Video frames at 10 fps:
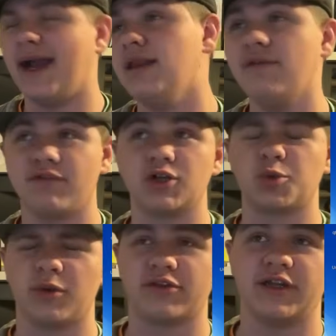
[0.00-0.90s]
I love
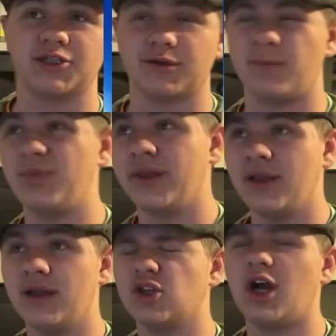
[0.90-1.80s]
virtualization.
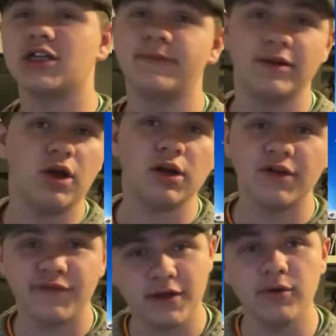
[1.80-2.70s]
Talk to me long
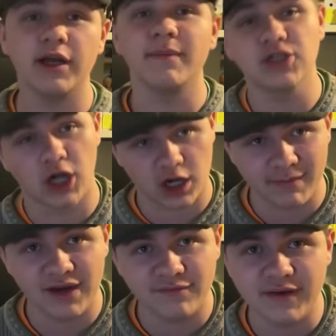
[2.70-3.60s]
enough and you'll hear me talk
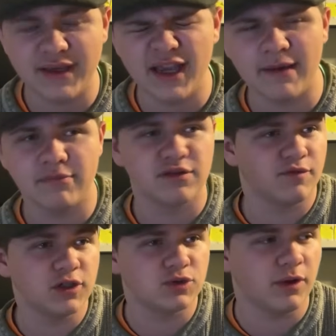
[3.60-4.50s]
about VMs and
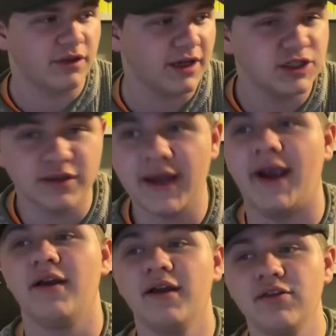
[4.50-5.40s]
virtualization
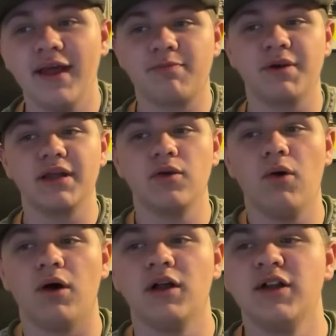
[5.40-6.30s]
there, so that's pretty
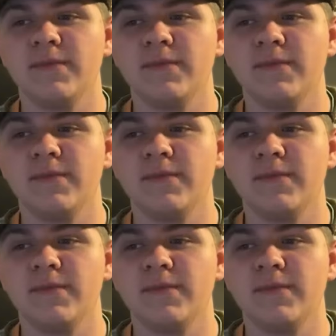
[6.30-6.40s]
cool.